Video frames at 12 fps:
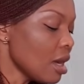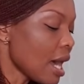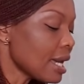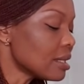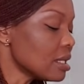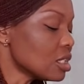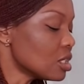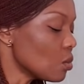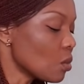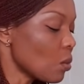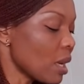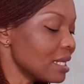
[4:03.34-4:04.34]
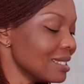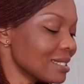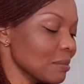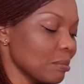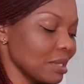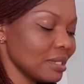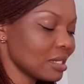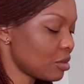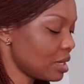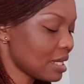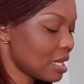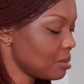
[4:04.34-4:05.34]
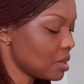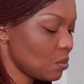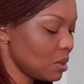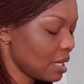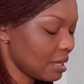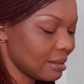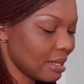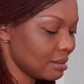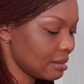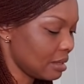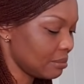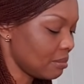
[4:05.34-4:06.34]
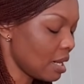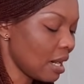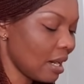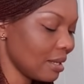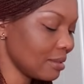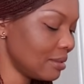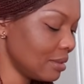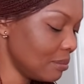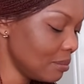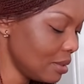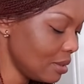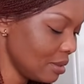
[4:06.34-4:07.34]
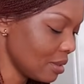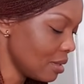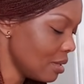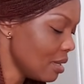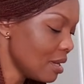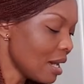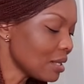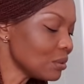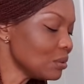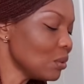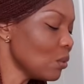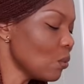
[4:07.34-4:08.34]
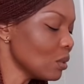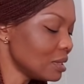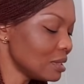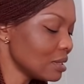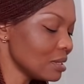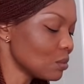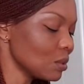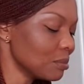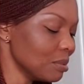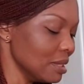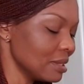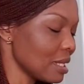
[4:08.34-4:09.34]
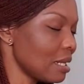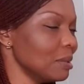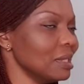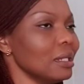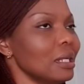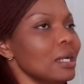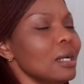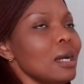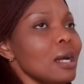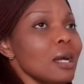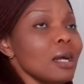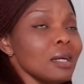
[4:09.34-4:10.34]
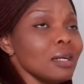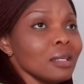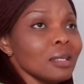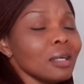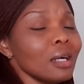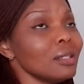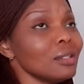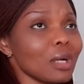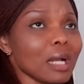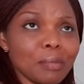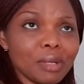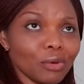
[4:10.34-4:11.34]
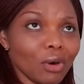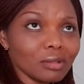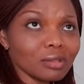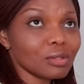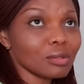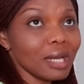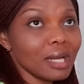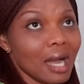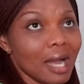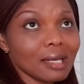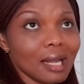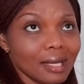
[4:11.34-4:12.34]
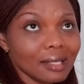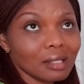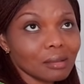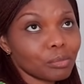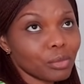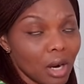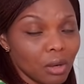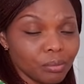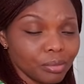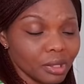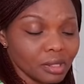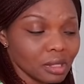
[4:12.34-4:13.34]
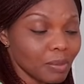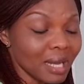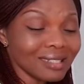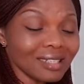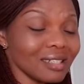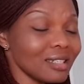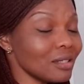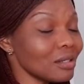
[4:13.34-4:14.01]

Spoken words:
I think we were eating beans 3 times a week at that time. I don't know what it is with beans. I mean, don't get me wrong, today I like brown beans, but